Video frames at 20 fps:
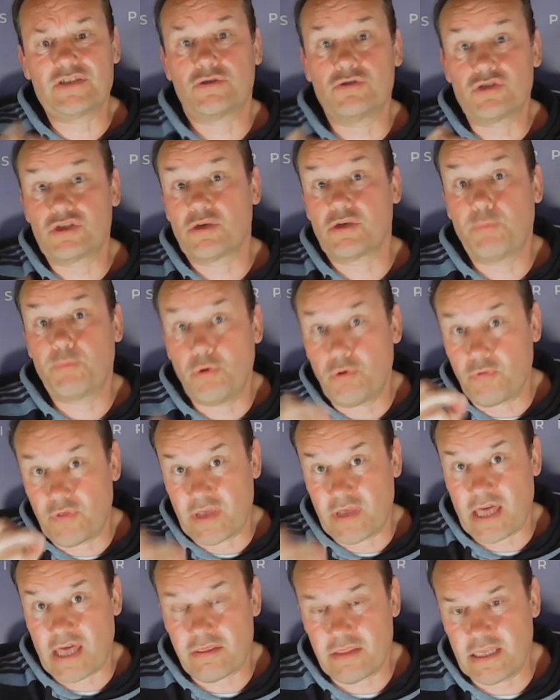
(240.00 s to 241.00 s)
to support the
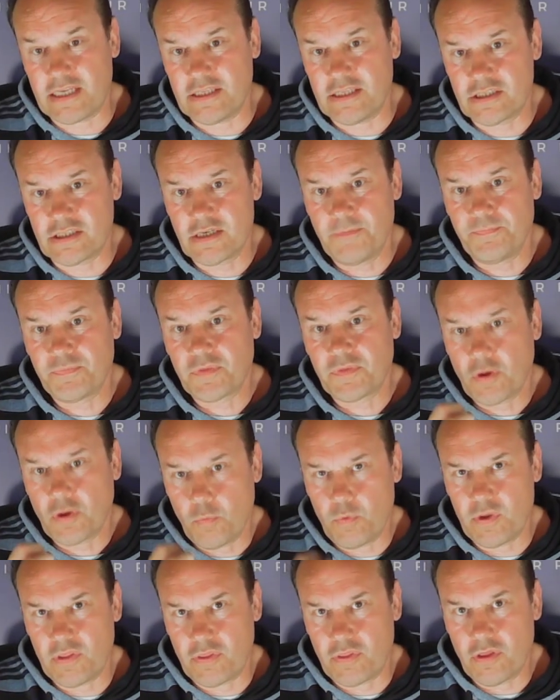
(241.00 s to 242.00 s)
athletes
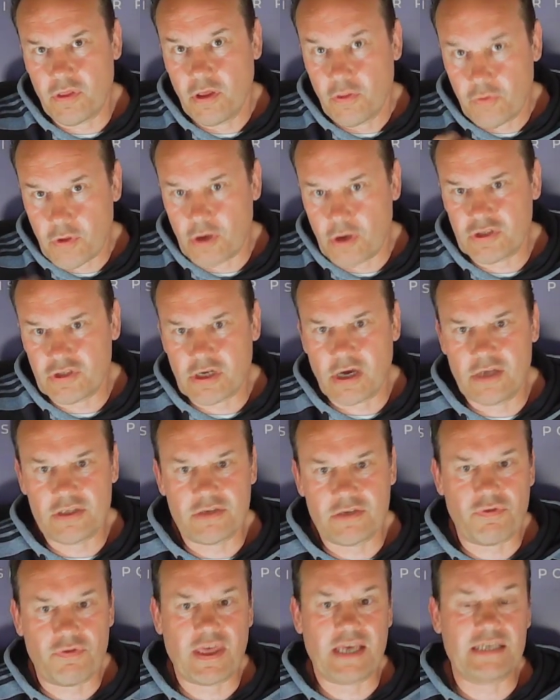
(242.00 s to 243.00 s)
with those kinds
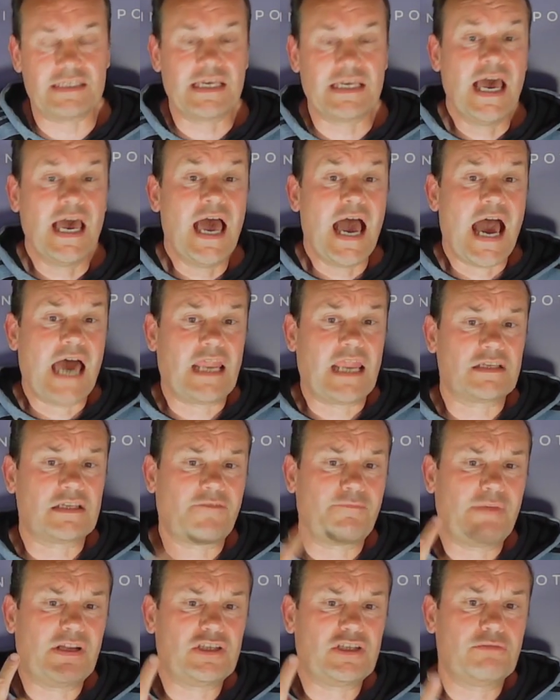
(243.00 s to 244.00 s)
of things. And as I've
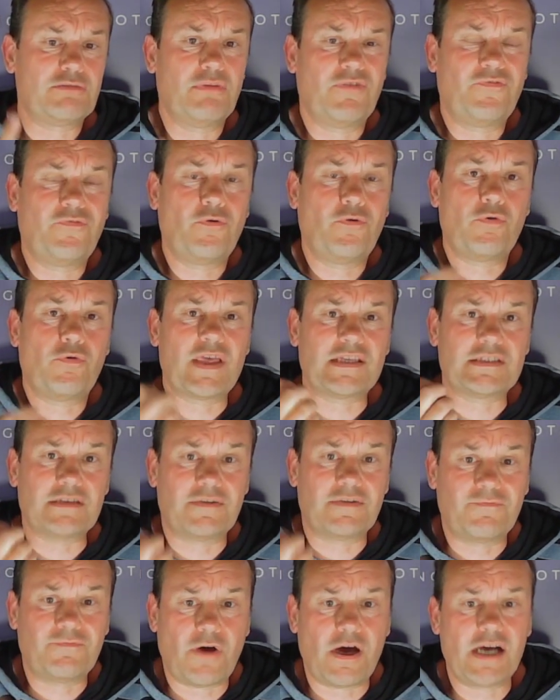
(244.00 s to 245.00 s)
mentioned before, there's
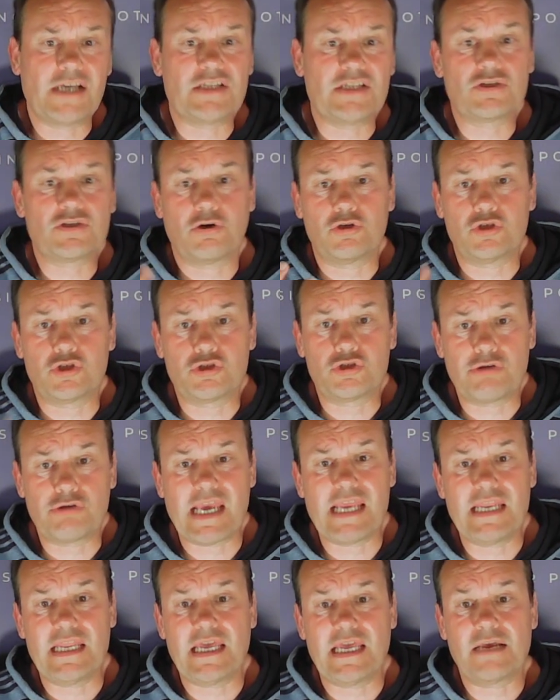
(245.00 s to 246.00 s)
advice on
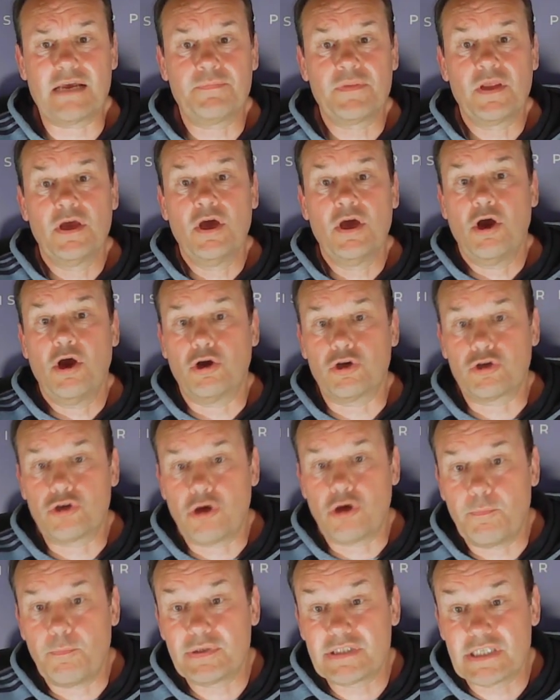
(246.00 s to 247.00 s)
training, on
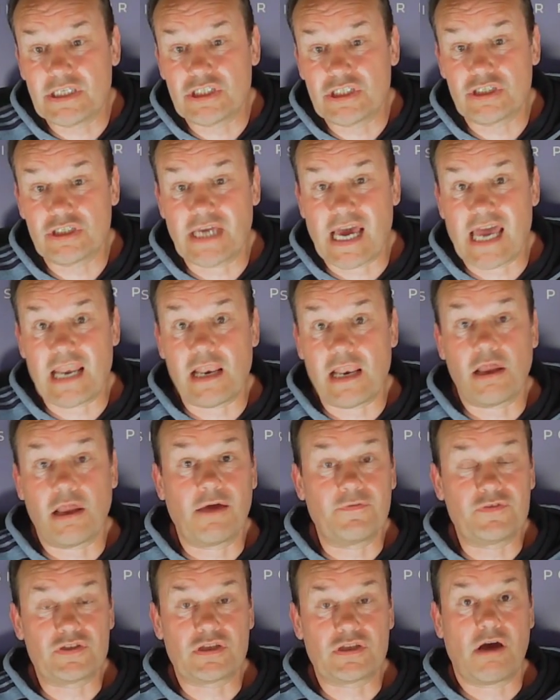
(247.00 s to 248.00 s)
competition and
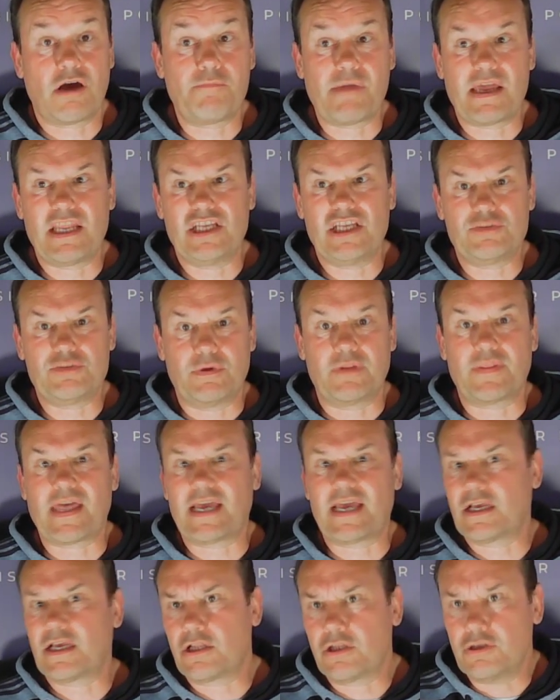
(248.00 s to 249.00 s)
lifestyle management. That
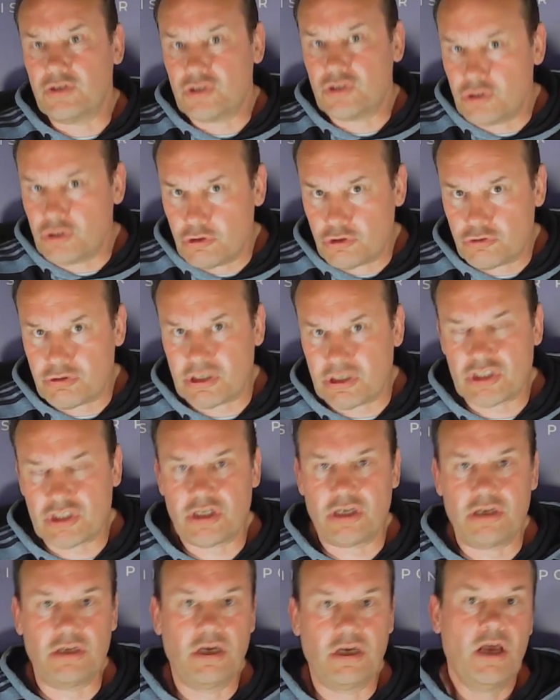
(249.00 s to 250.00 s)
includes
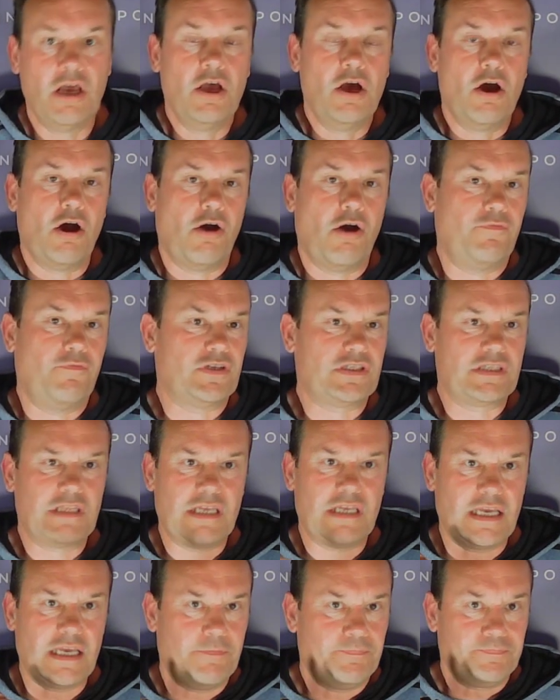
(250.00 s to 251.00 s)
nutrition,
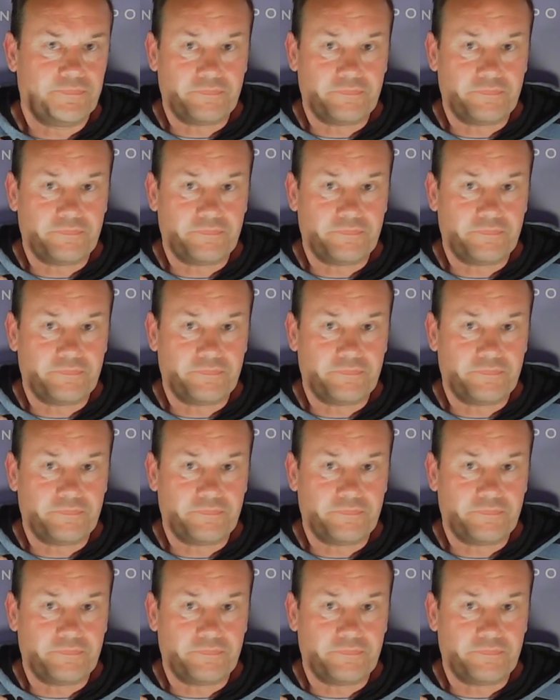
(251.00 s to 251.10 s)
obviously,